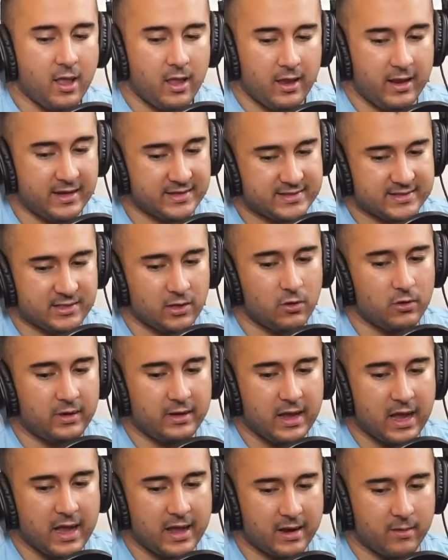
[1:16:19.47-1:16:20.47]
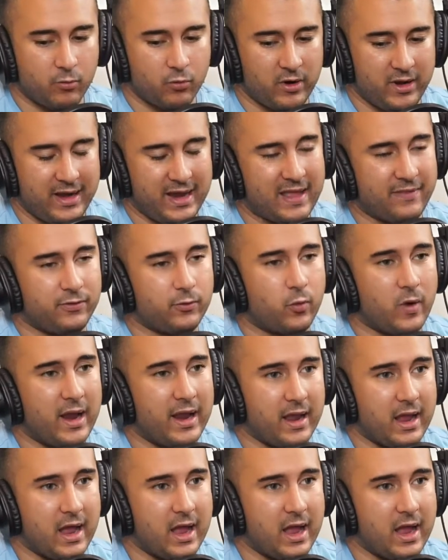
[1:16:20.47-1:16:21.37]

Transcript: he still got him when he had Dwight